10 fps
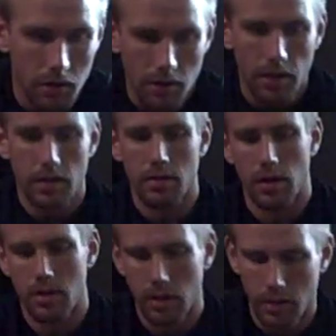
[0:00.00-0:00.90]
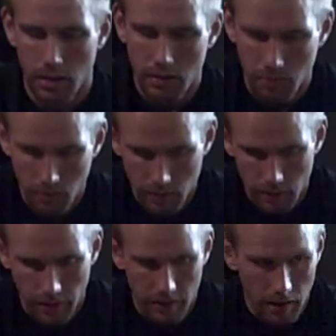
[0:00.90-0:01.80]
and you did the stretching and this one was
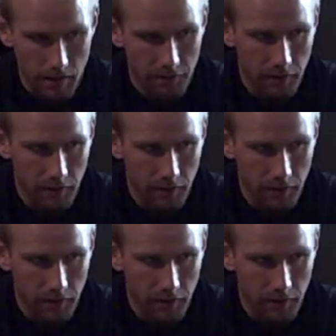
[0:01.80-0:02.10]
not